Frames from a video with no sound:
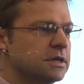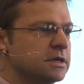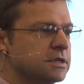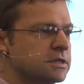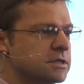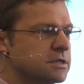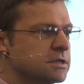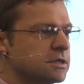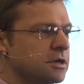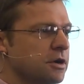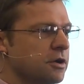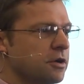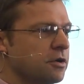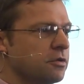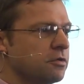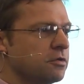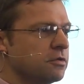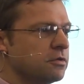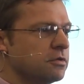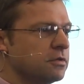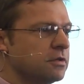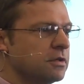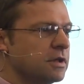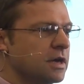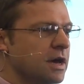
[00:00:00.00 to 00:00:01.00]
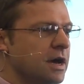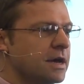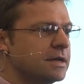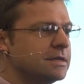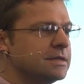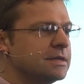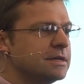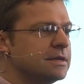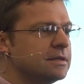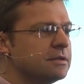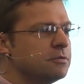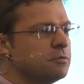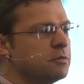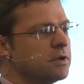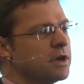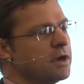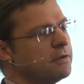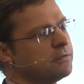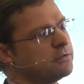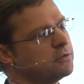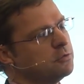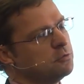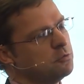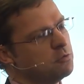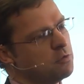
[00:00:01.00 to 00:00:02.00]
So the idea that we
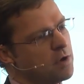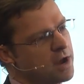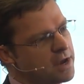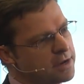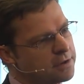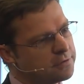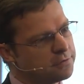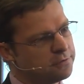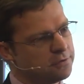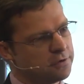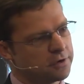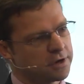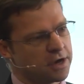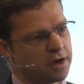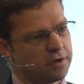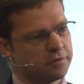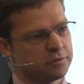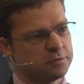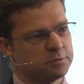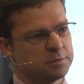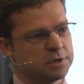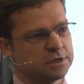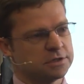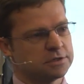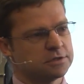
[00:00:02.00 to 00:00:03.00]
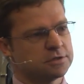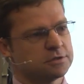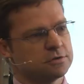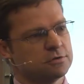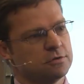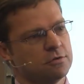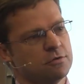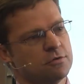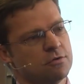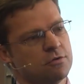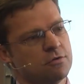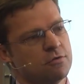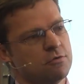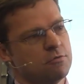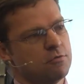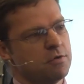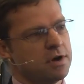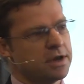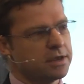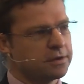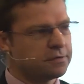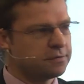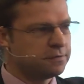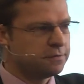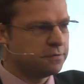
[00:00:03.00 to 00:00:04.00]
have to wait for government or
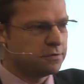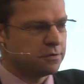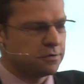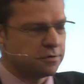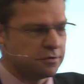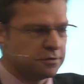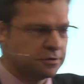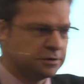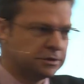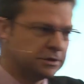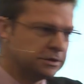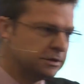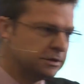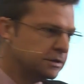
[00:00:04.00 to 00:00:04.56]
wait for